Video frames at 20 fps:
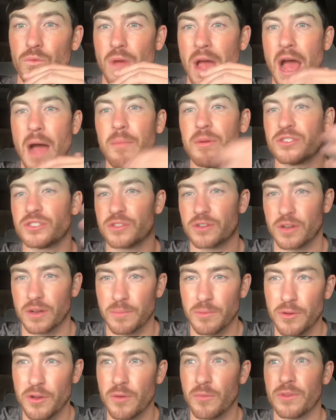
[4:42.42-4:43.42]
much they're going to
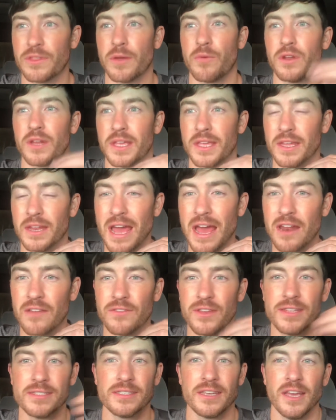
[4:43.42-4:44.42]
put, what they want to get out of
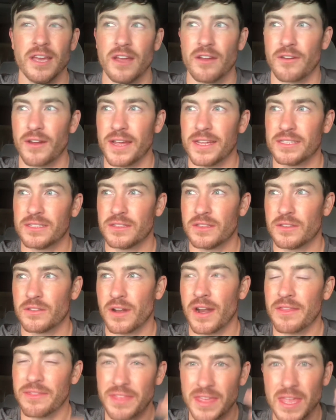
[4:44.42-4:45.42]
it, right? They're
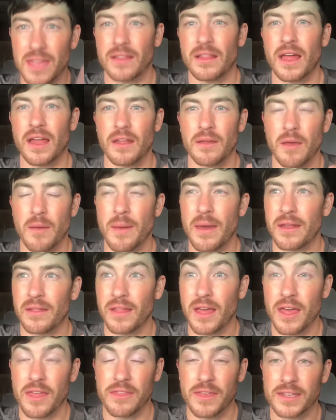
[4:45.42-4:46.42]
not thinking about a
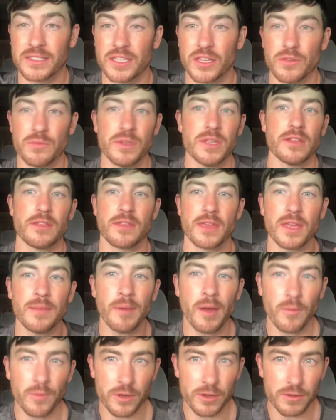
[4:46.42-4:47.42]
lot of things that you need to think
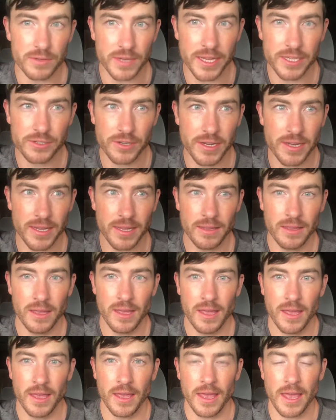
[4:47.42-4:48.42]
about when you're day trading.
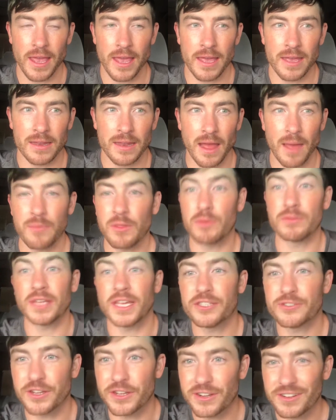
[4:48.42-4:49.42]
And I'm no day
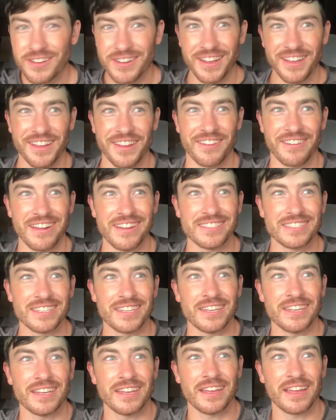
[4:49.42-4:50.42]
trader, right?
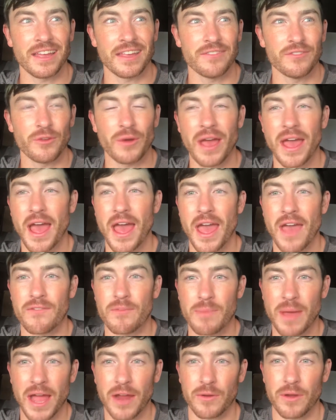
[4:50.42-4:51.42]
Even though I have a
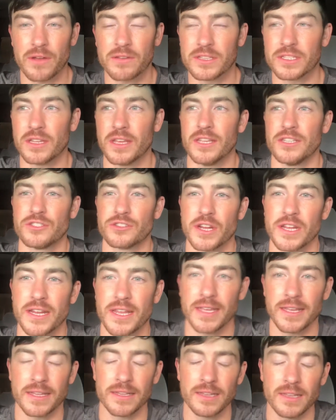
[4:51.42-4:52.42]
background in
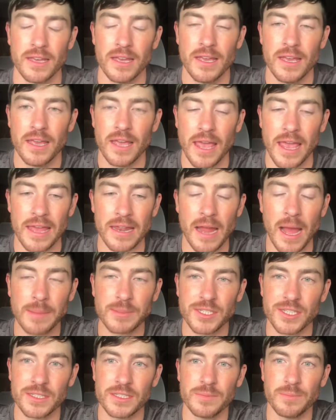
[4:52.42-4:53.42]
trading and
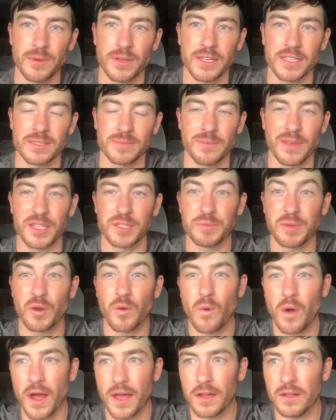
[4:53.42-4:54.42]
options, but it's been a
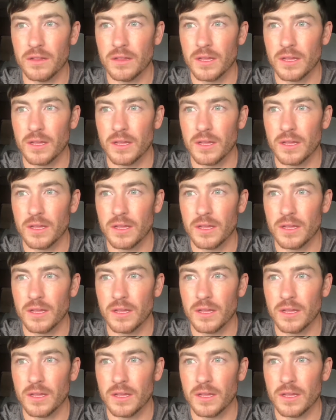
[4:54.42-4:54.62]
while.